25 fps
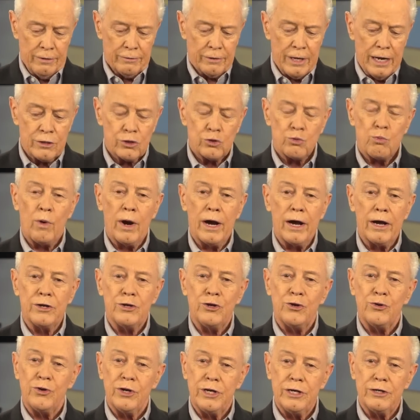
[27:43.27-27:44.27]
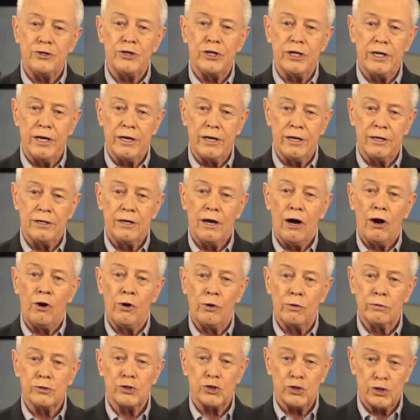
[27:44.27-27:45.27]
That's why you need to get it
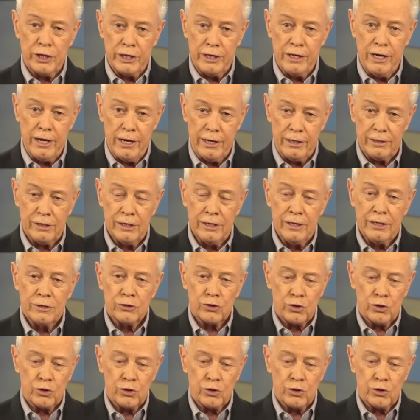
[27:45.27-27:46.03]
on CD